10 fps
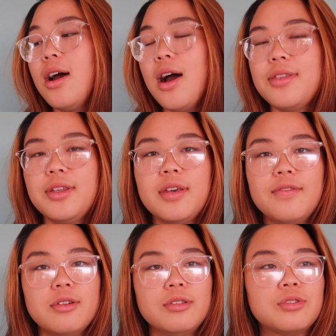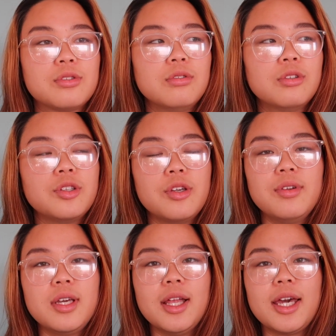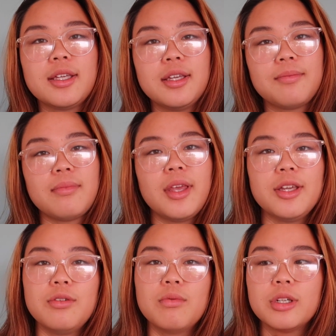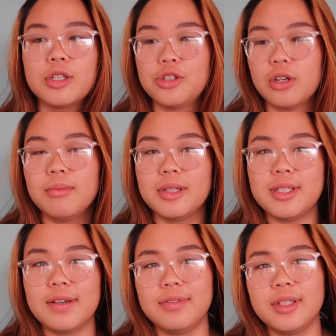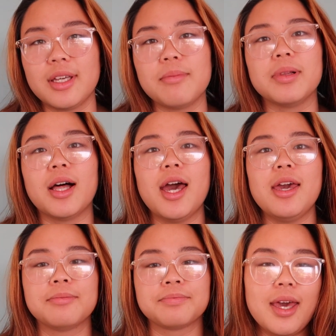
I think if you're in school or uni, like, and you want a job, then definitely apply.